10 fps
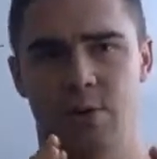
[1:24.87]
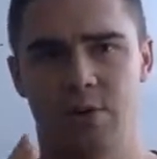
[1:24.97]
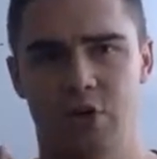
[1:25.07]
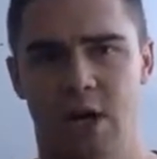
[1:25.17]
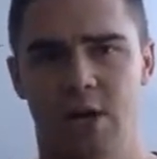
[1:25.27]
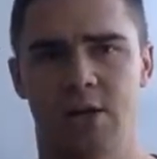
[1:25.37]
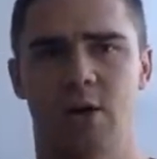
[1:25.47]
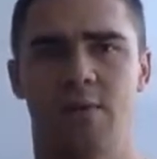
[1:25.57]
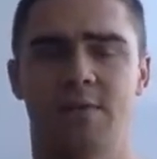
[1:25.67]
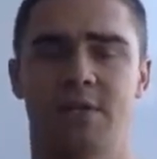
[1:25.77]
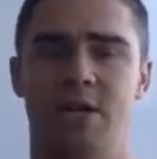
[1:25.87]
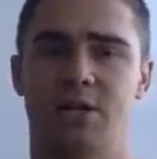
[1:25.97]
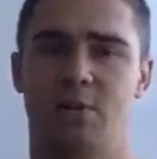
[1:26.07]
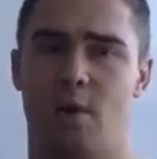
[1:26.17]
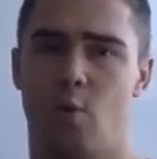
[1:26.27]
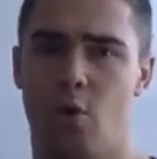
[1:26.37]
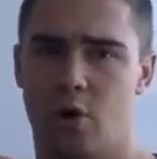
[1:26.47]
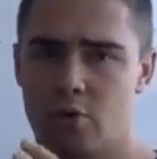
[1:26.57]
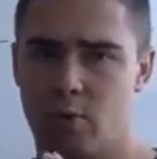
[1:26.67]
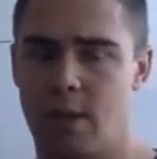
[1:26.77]
So a chunk of conversation around
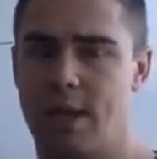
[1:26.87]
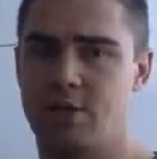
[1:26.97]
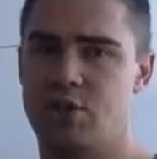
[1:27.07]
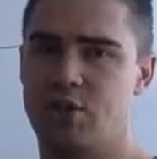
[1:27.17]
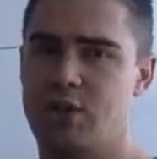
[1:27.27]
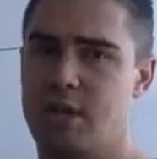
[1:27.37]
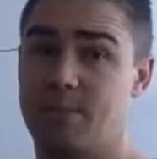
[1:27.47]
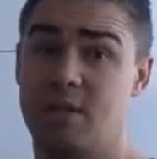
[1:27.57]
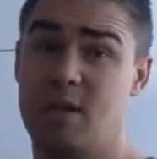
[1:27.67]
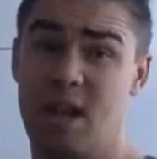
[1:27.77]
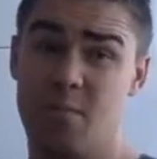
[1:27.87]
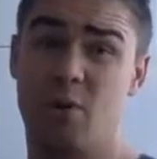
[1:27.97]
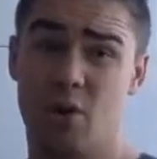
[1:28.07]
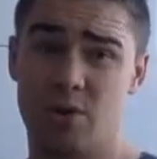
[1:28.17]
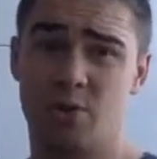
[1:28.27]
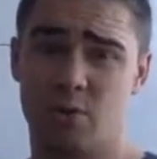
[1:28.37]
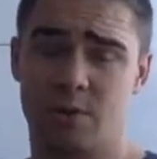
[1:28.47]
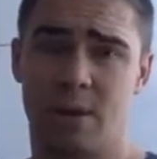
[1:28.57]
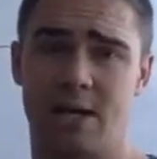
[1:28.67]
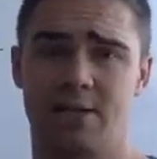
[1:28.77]
work, relationships, and personal
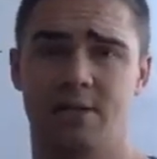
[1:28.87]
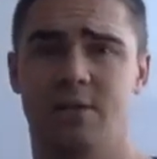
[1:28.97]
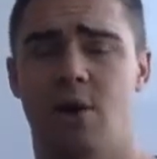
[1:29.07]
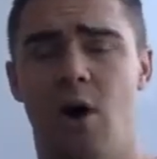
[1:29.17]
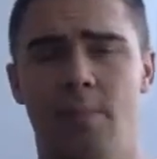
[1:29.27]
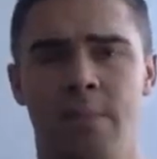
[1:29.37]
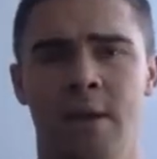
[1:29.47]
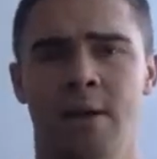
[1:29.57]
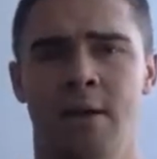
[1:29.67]
space and time.